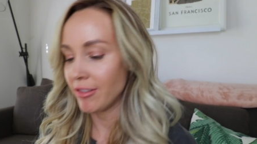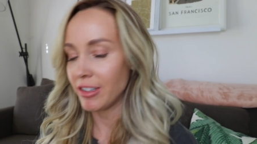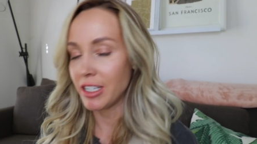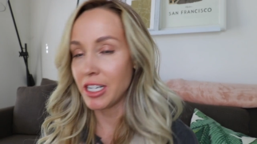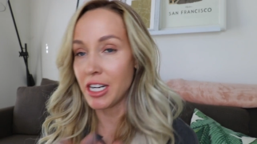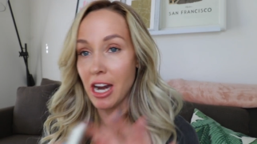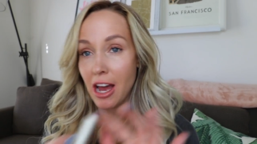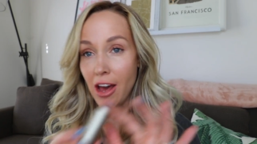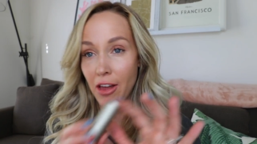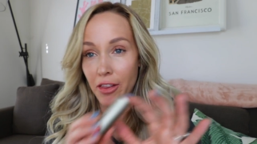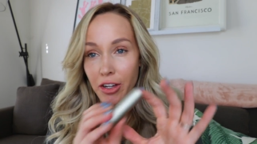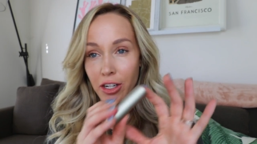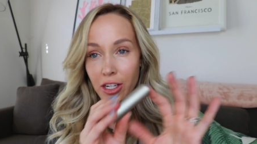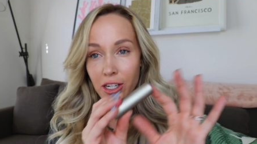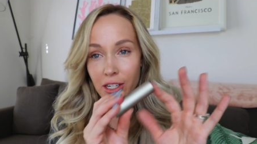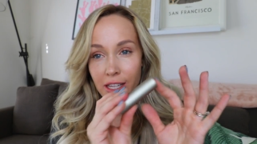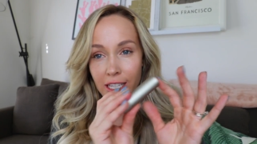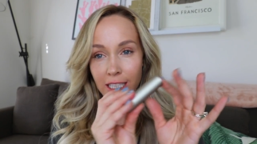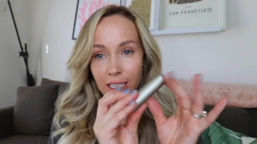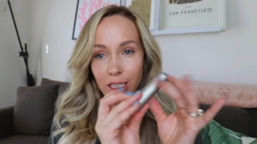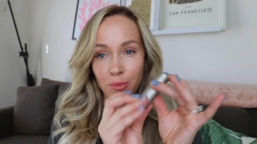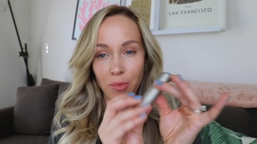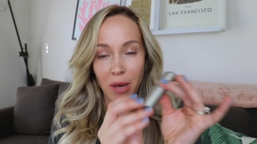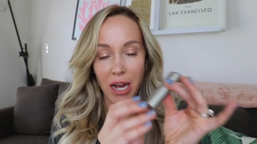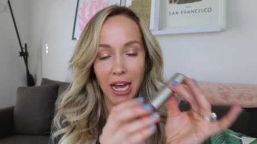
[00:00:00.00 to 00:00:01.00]
have another
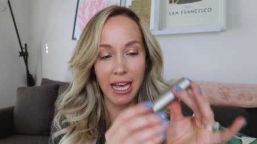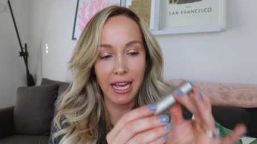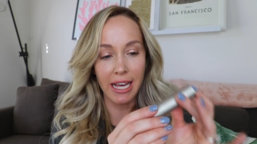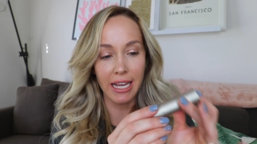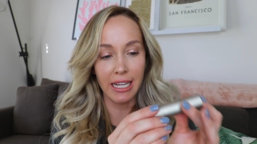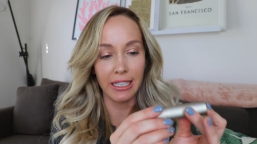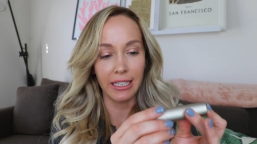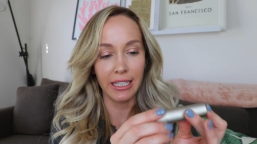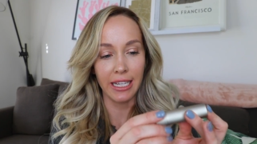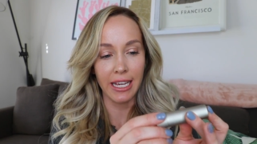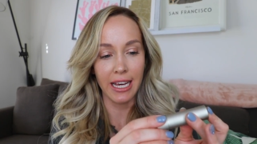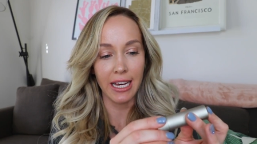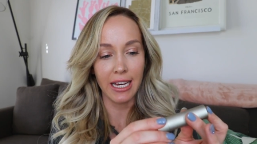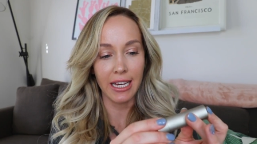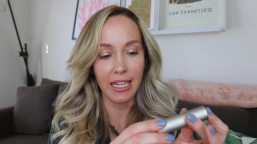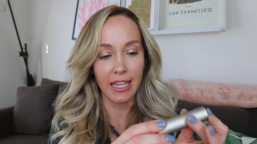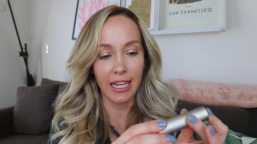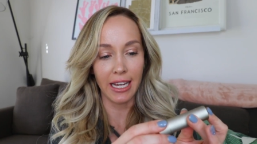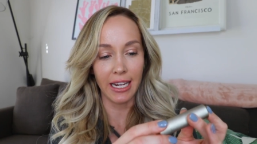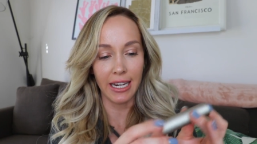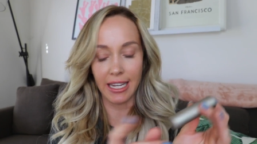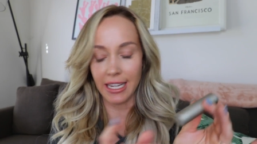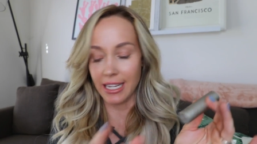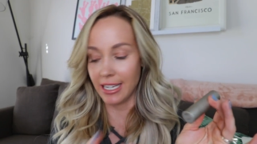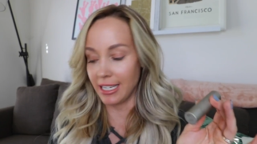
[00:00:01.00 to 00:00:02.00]
that's by Ilia
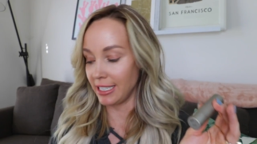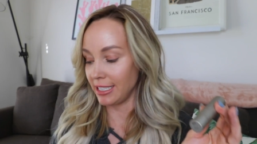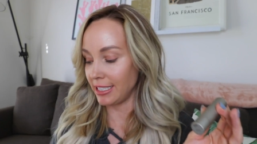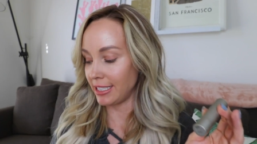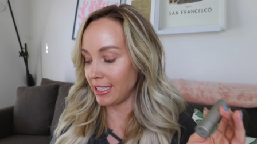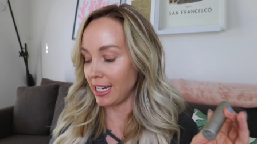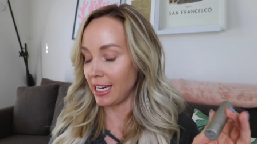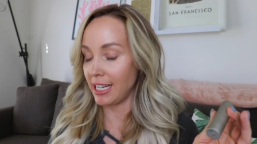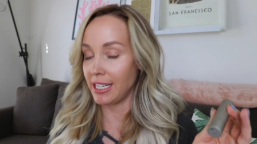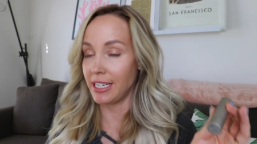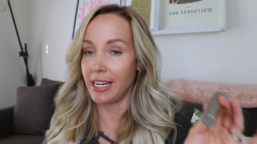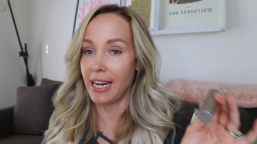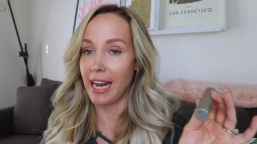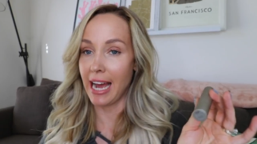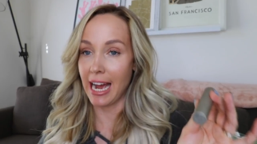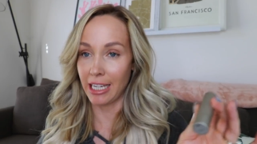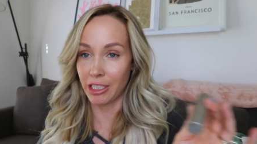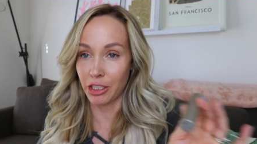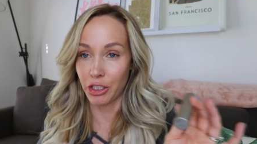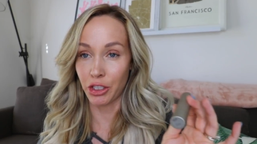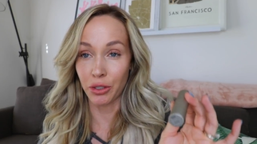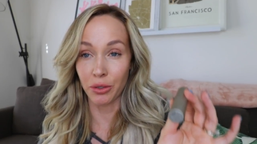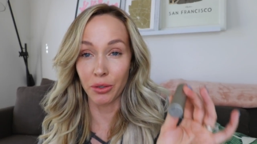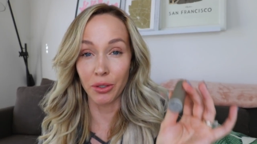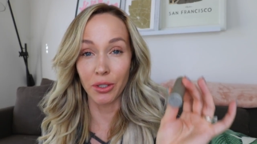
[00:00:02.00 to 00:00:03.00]
that is a
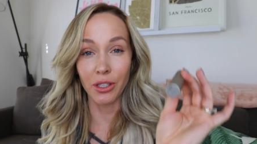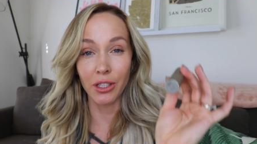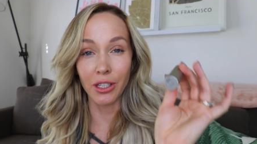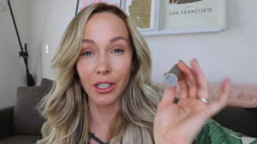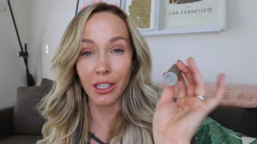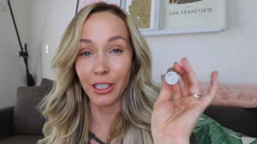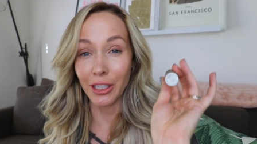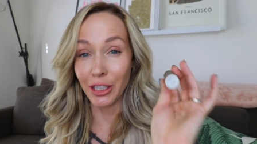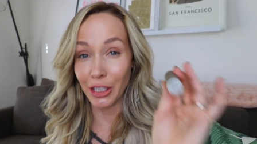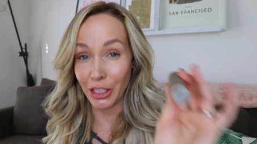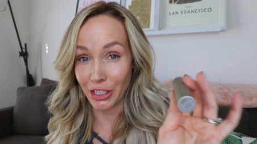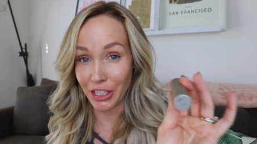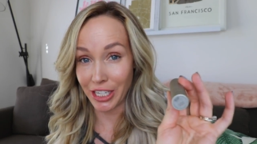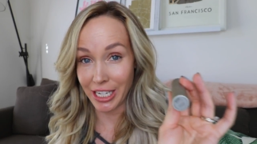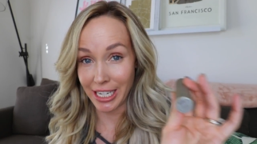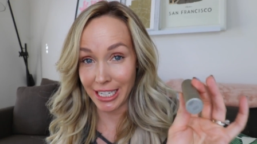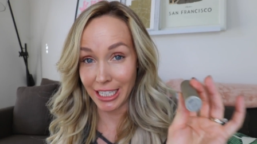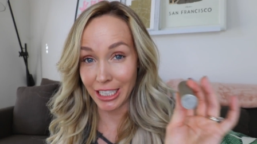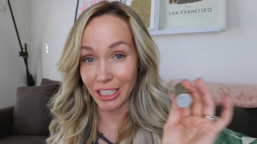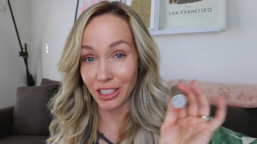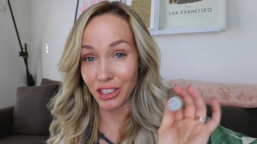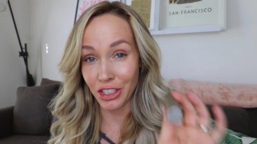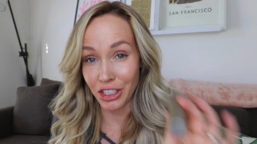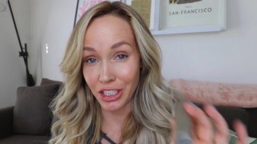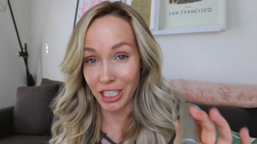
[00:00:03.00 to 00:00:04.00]
natural
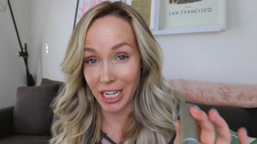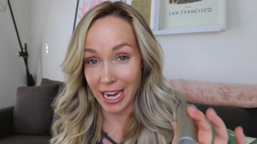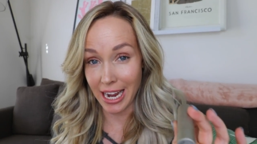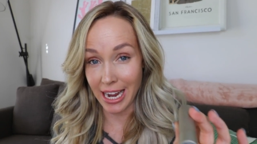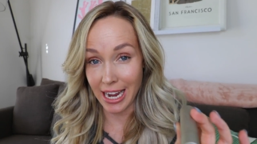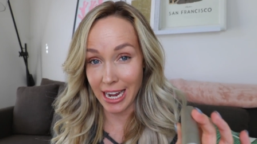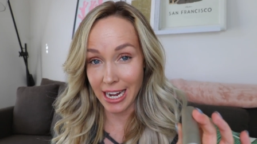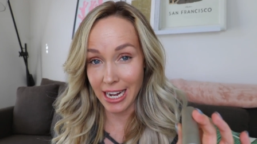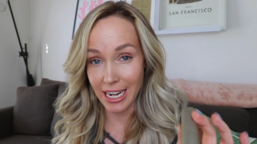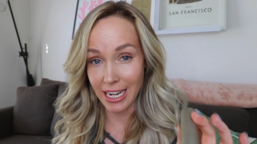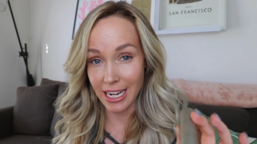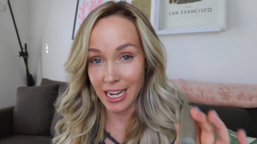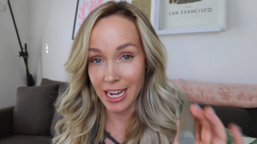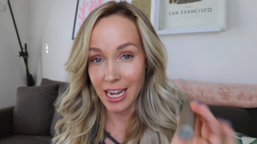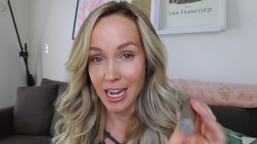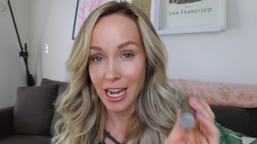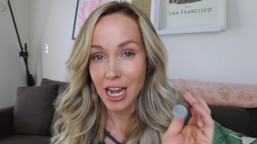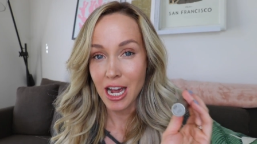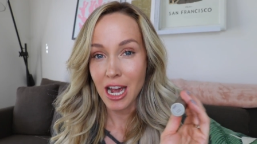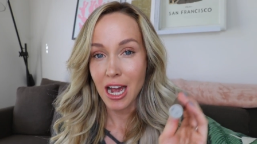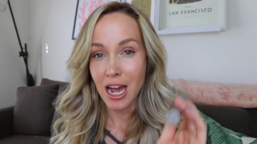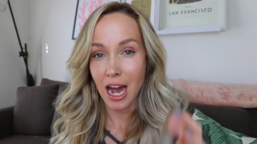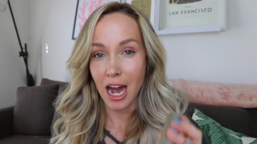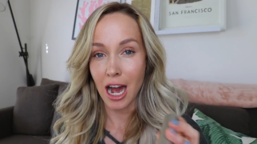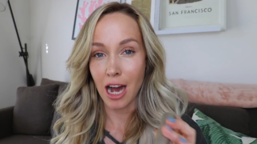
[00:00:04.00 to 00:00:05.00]
looking shade,
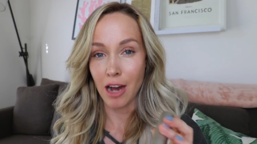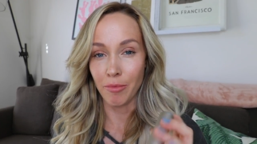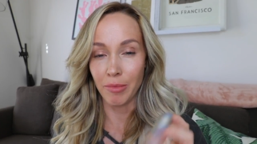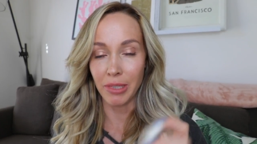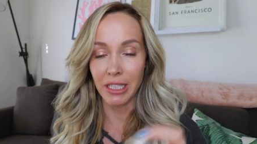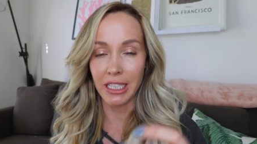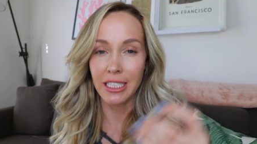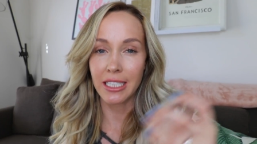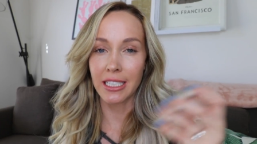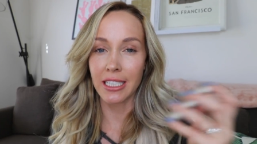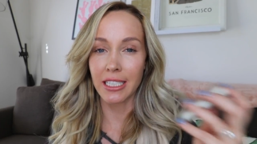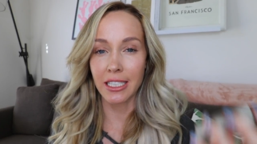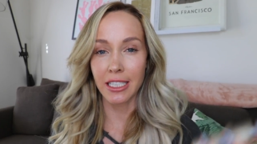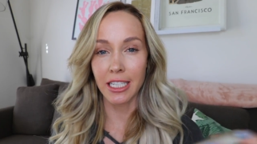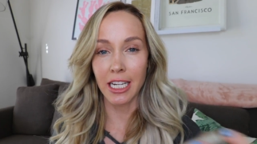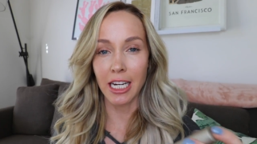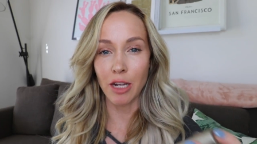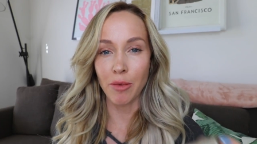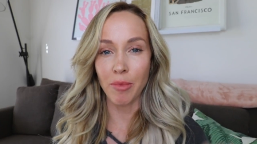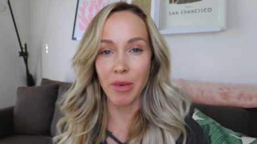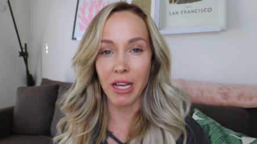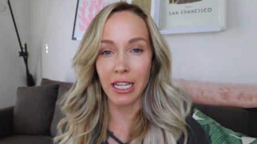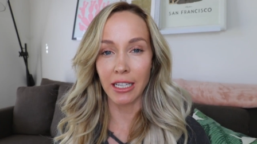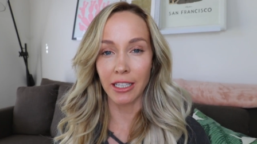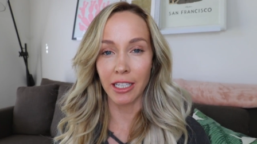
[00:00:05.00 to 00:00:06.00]
um, but this is
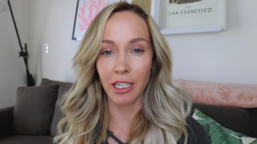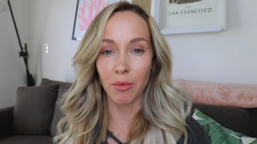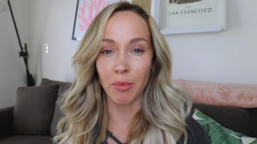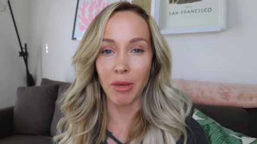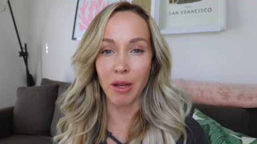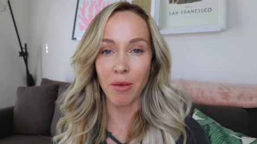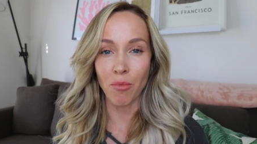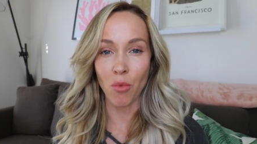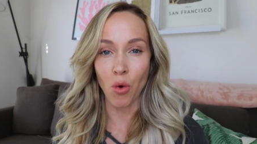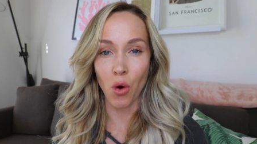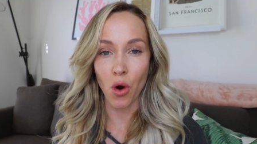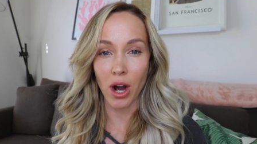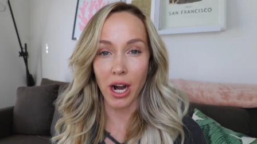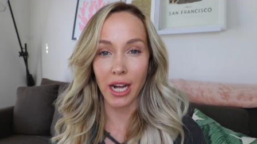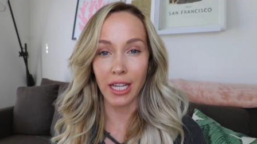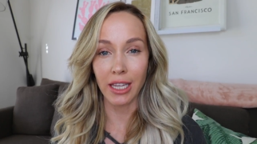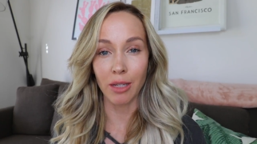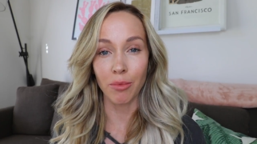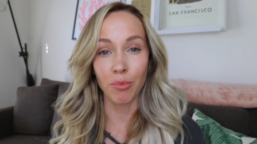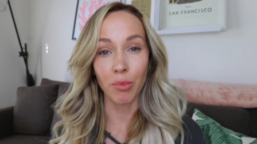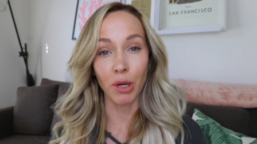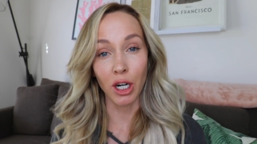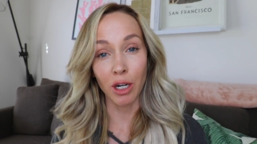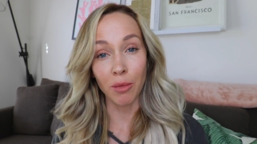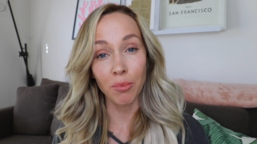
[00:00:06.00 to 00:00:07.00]
gonna be a little bit more in
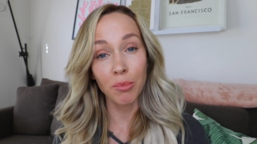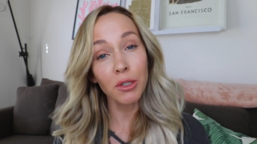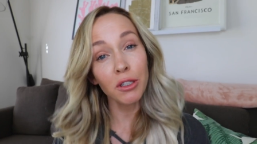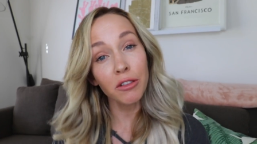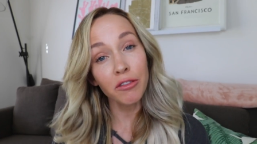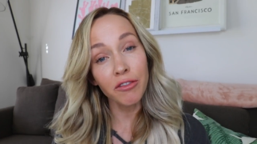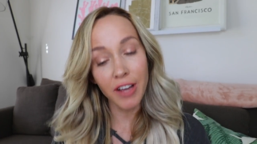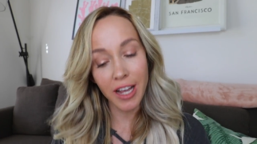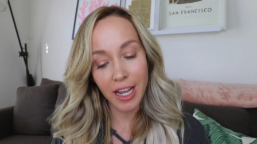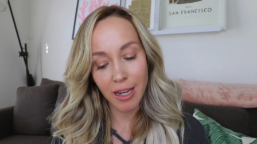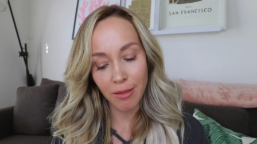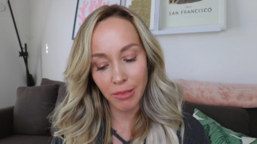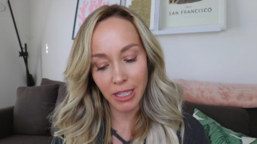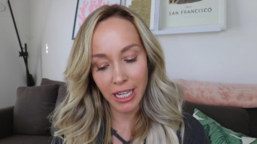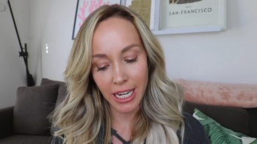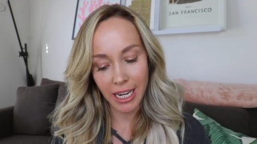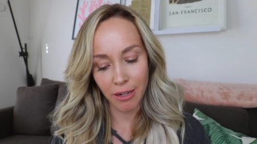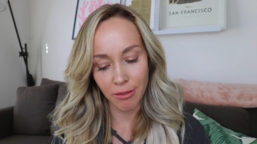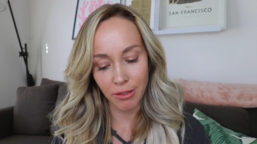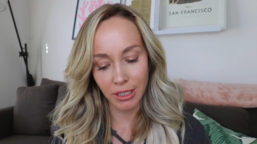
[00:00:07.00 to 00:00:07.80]
the purple family.